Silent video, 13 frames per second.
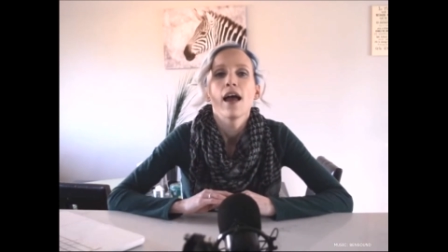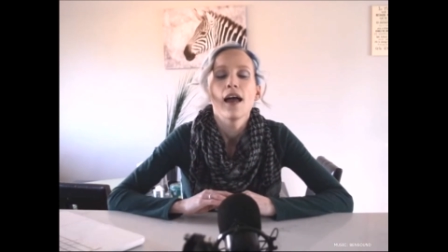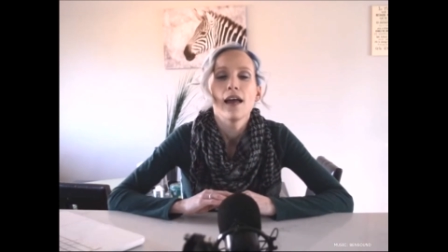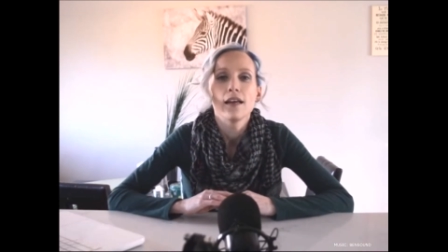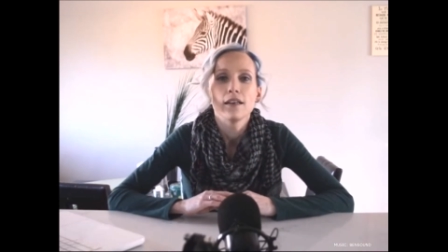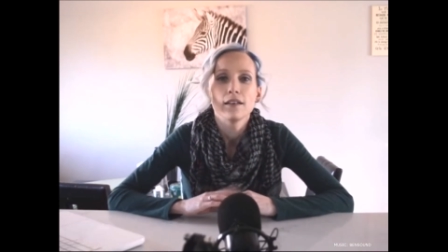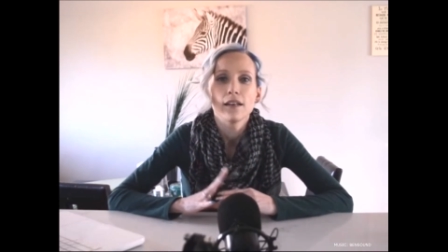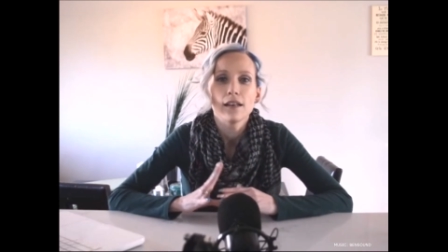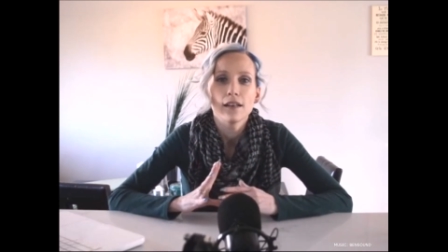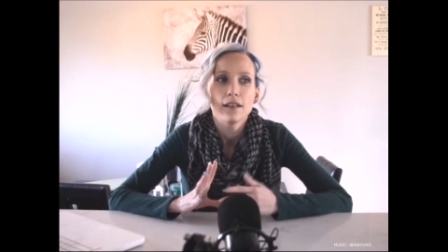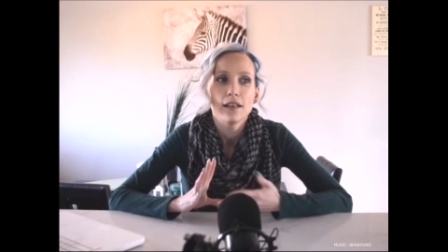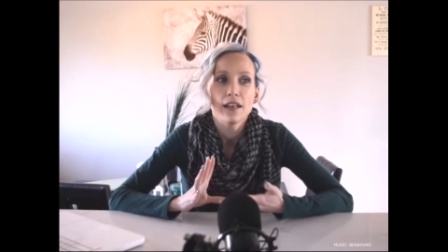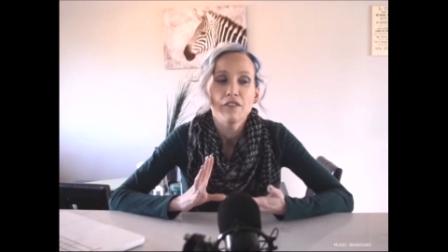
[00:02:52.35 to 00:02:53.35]
and
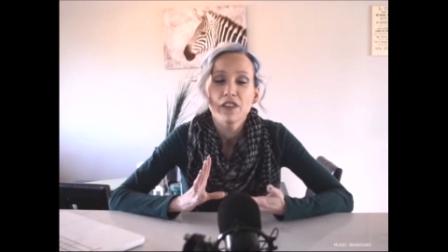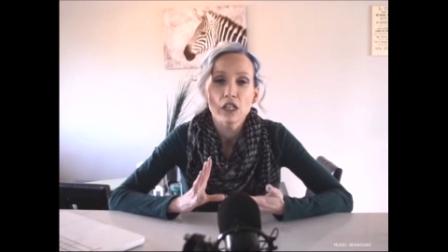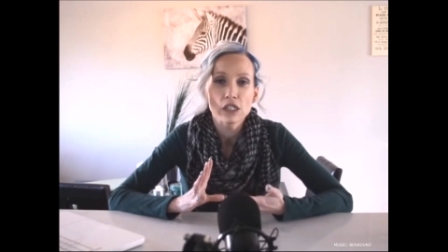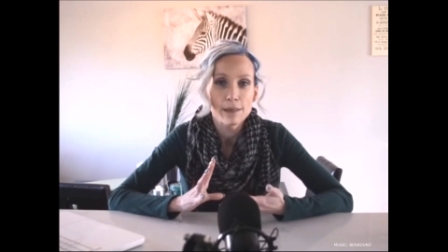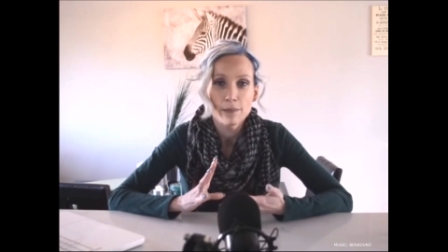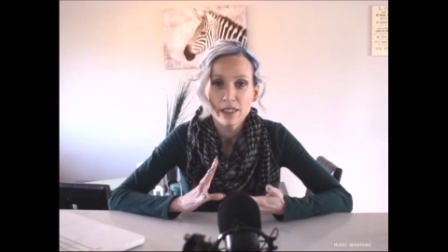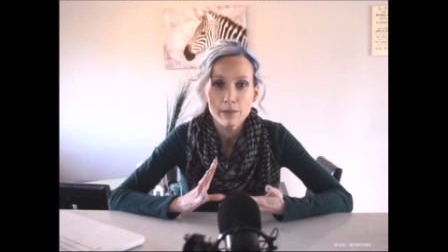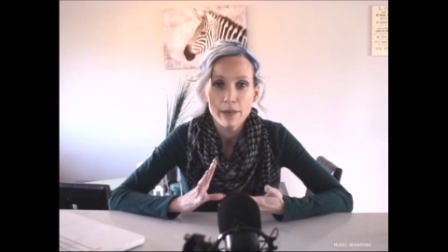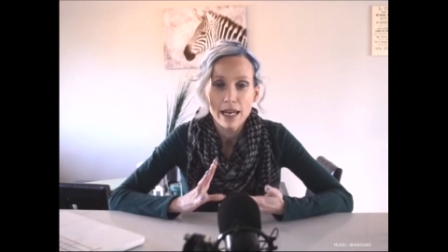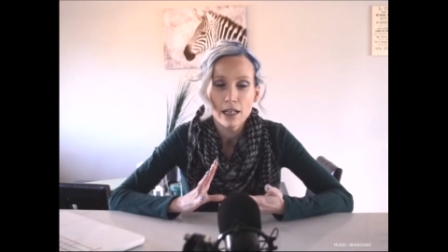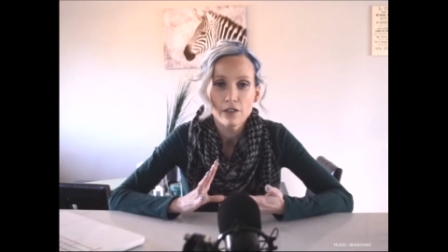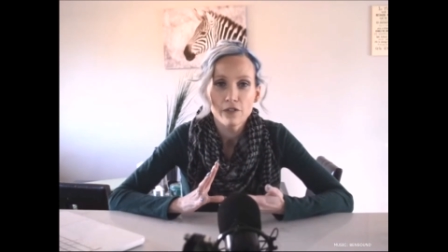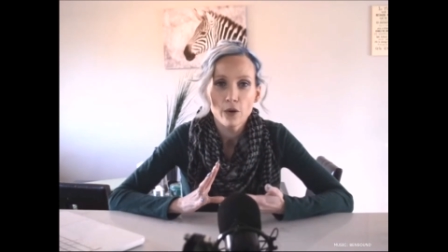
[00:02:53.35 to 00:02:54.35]
if there's some
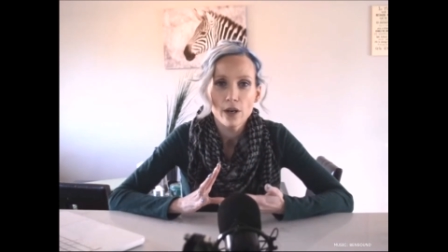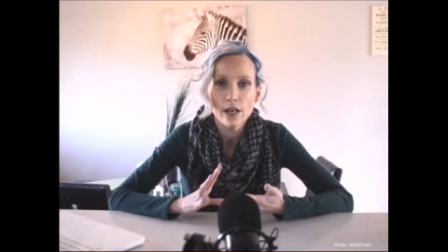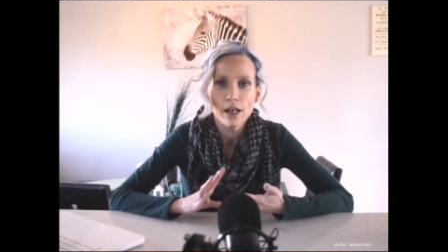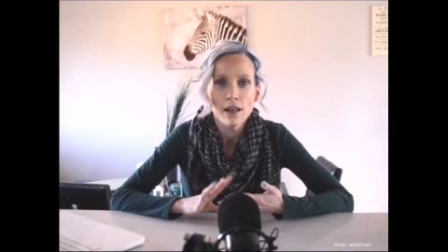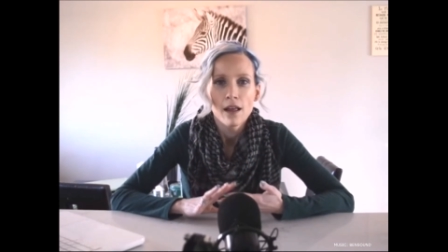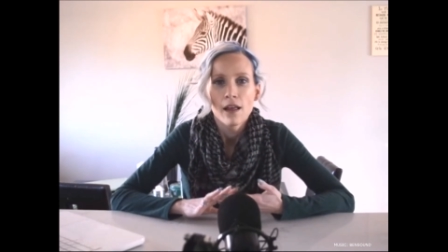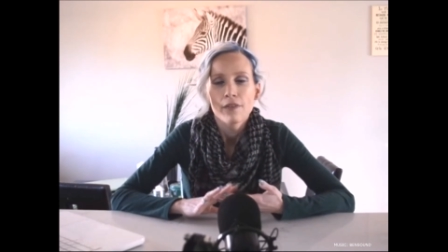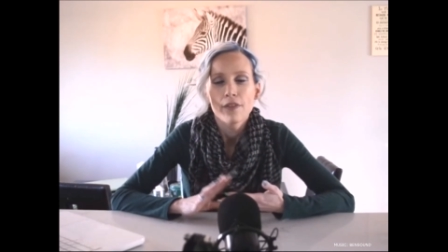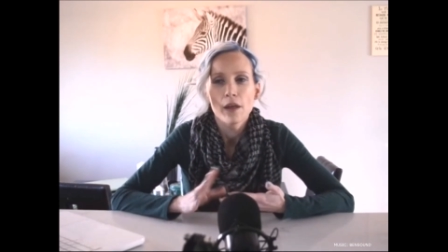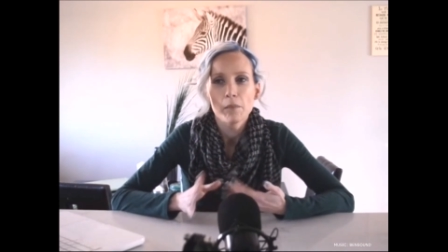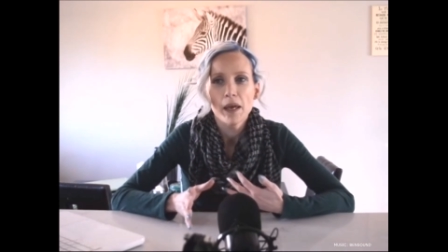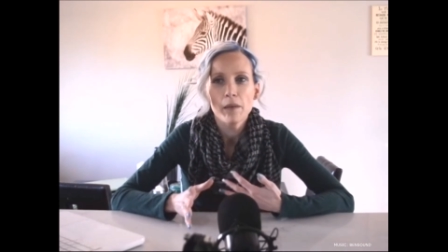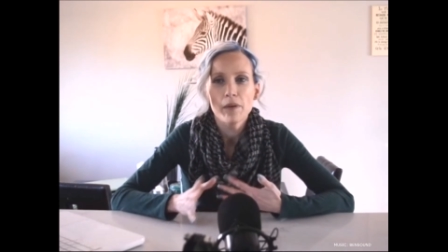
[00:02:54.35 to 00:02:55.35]
demand for it,
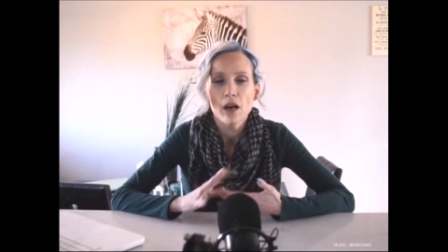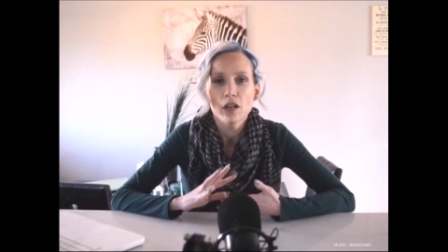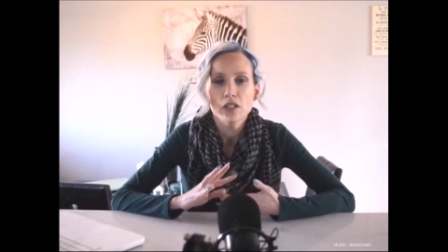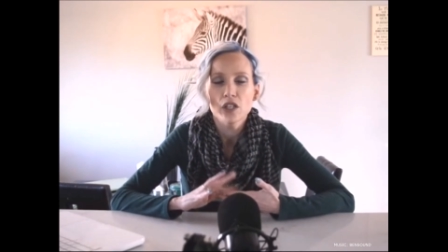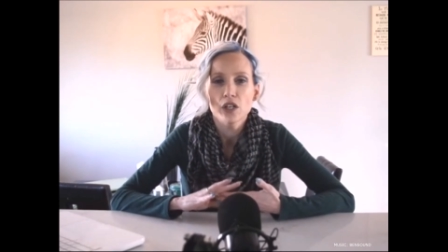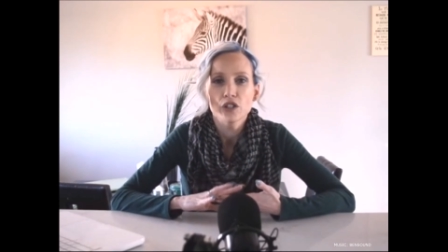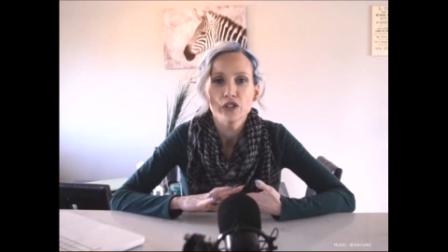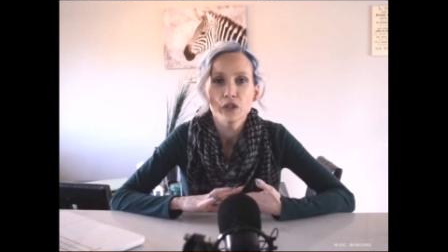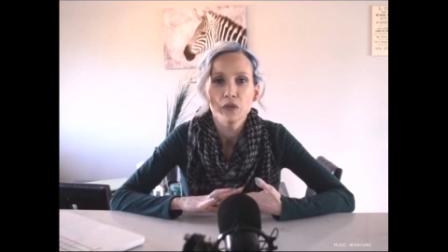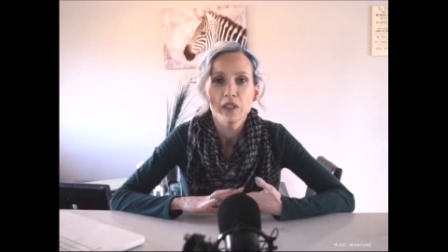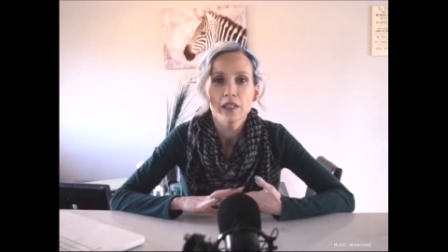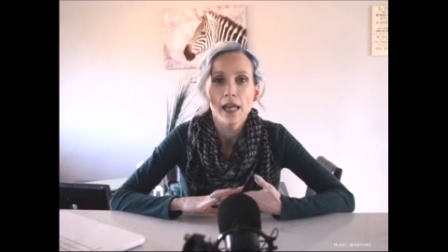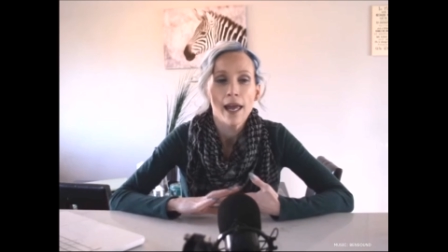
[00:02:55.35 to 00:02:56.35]
then maybe I'll start
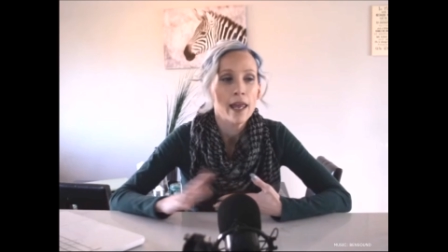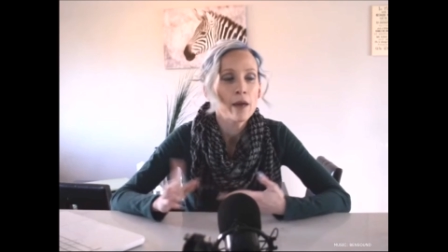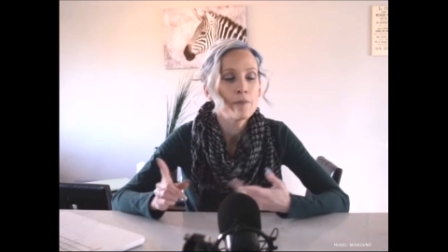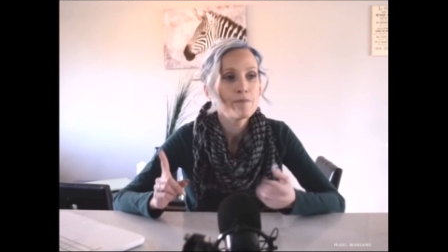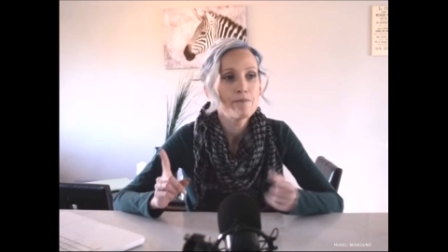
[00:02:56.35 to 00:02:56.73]
doing like